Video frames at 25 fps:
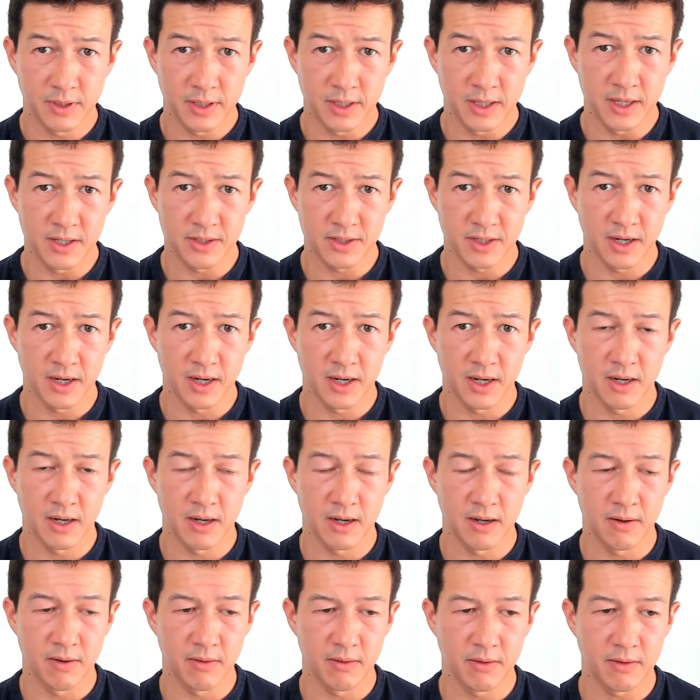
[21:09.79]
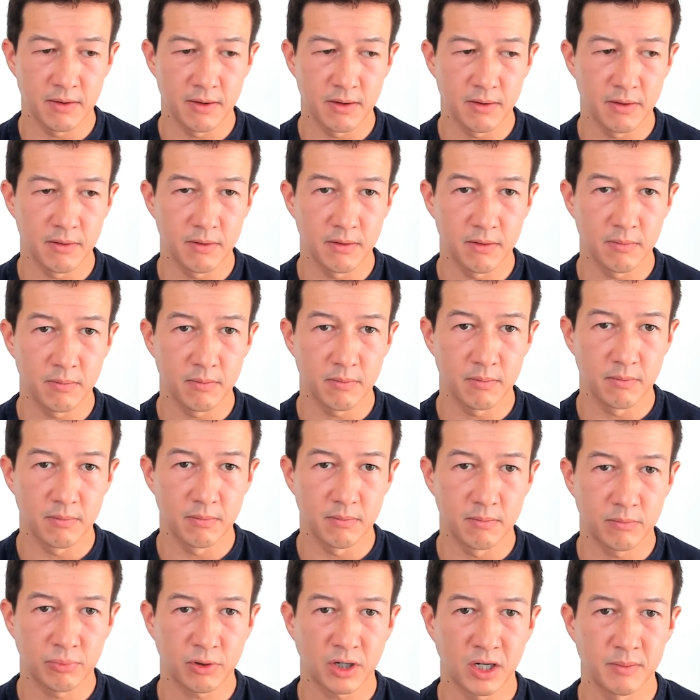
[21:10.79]
He's
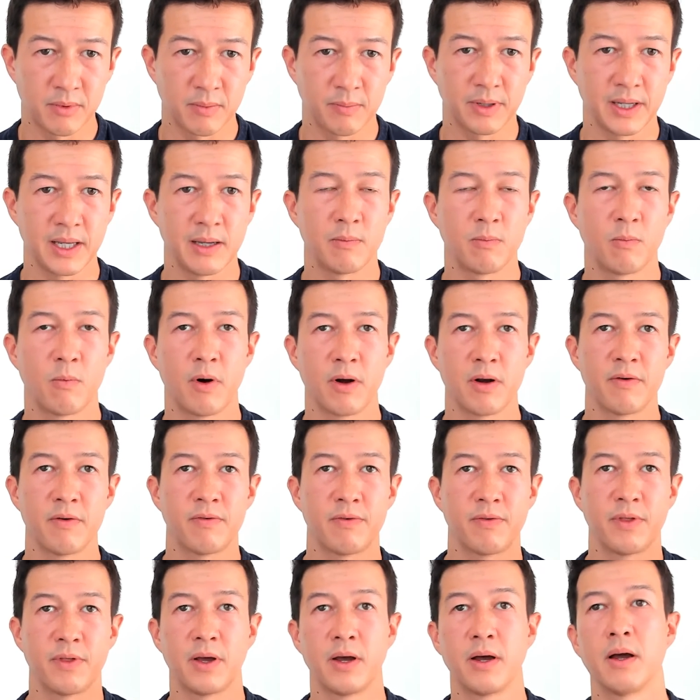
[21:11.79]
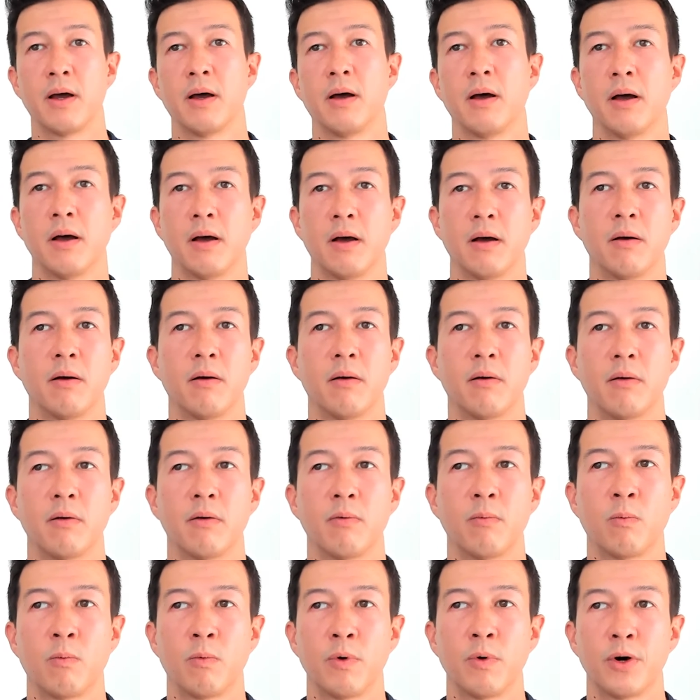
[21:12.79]
probably one of the
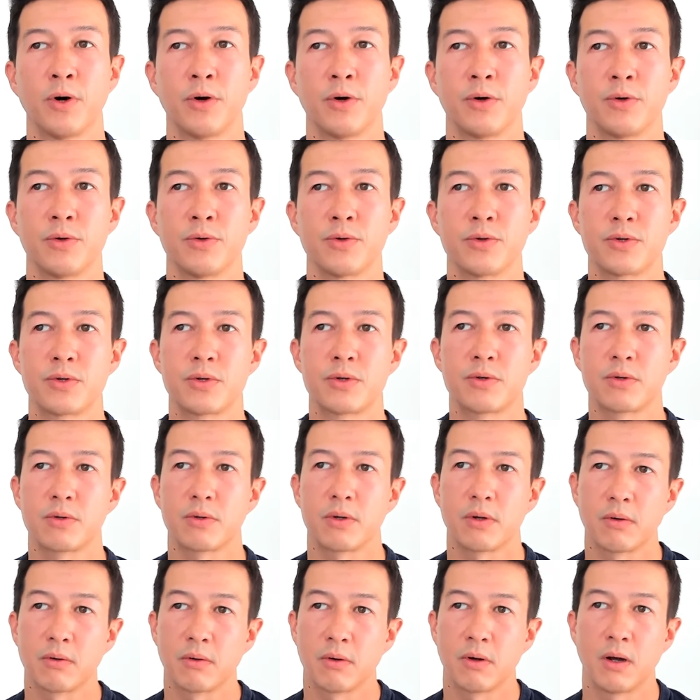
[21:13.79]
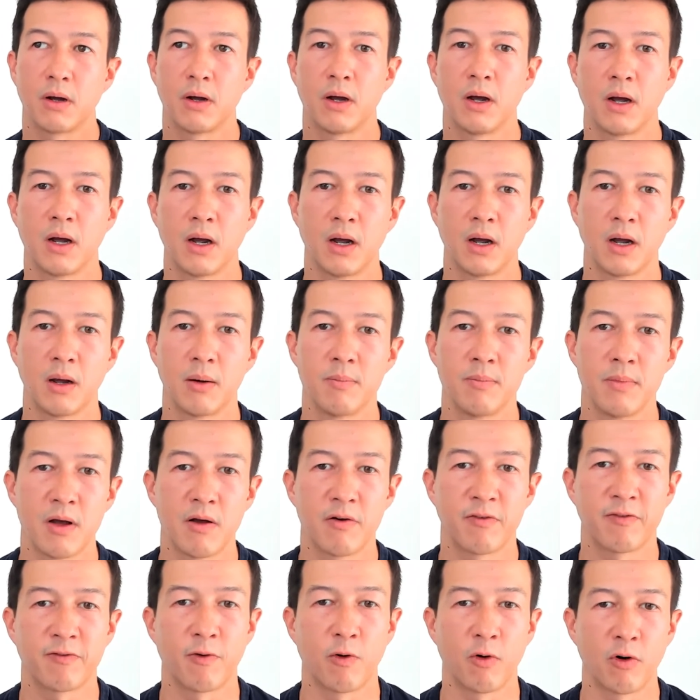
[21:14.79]
world's
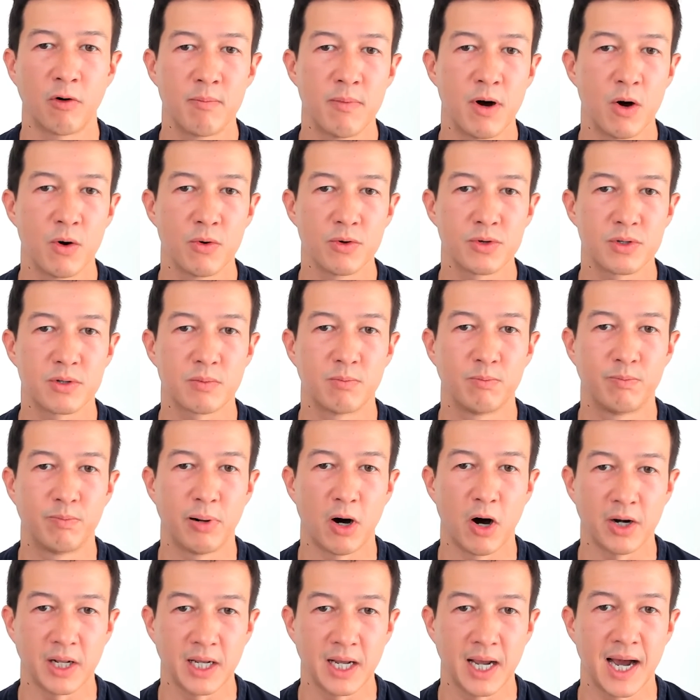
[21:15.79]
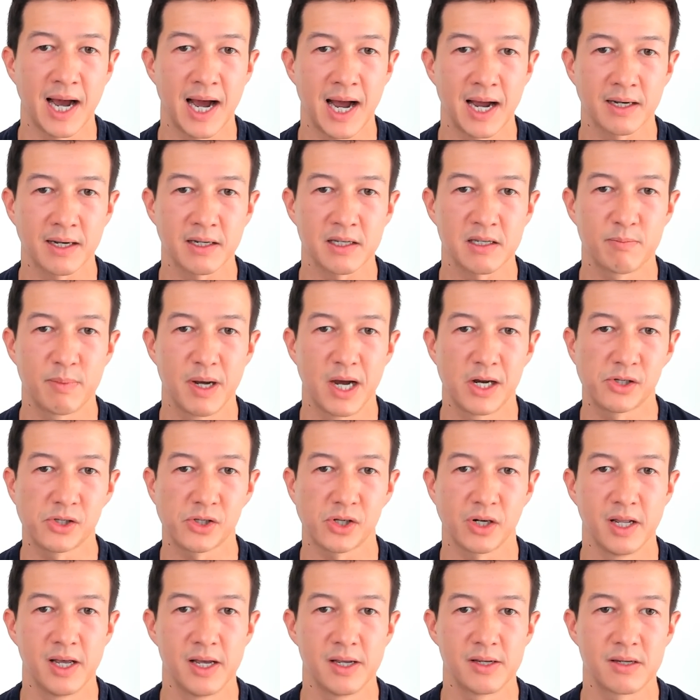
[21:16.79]
foremost body hack
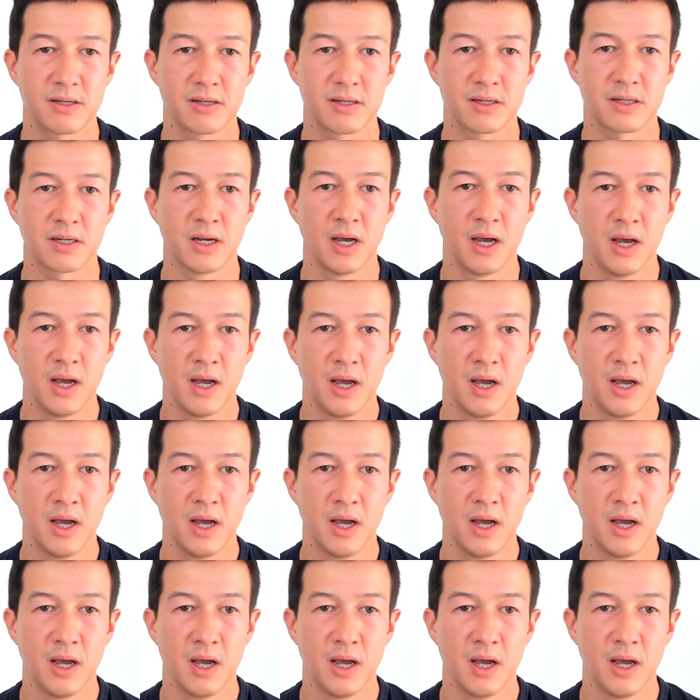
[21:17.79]
specialists.